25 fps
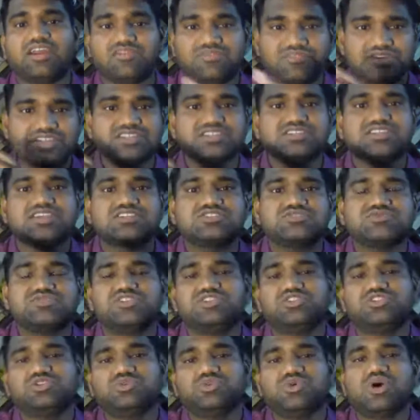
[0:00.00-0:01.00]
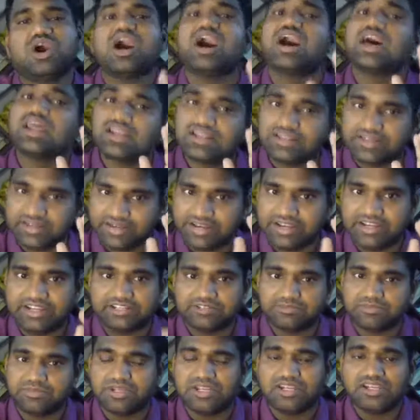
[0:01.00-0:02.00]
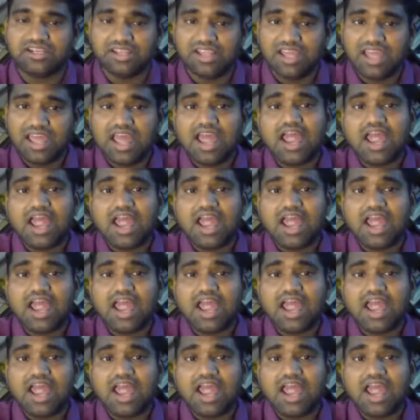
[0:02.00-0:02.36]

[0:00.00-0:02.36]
have discussed with you are treatable,